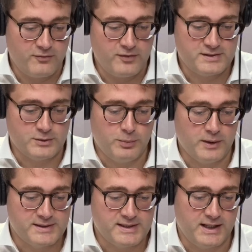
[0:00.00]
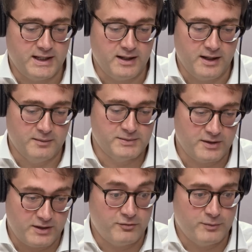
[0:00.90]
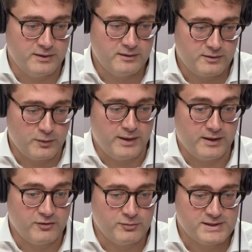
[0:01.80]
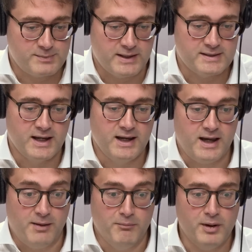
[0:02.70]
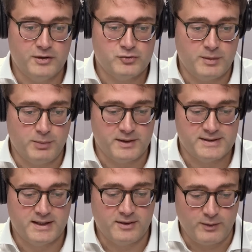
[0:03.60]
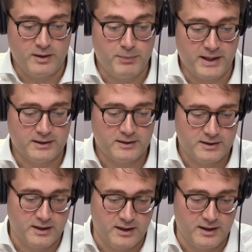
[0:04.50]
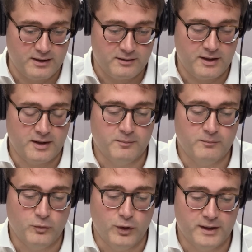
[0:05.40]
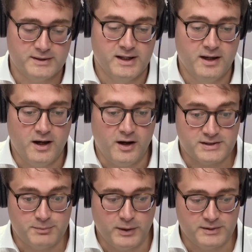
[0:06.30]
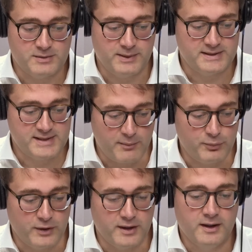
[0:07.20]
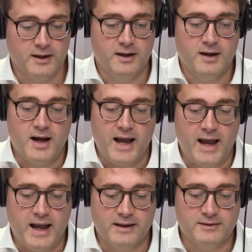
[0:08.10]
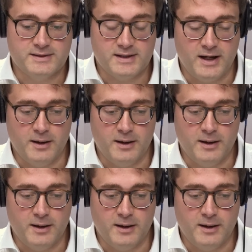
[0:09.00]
fiscal policy, so the way the government spends, and monetary policy, the way the bank works, are supposed to be separate. And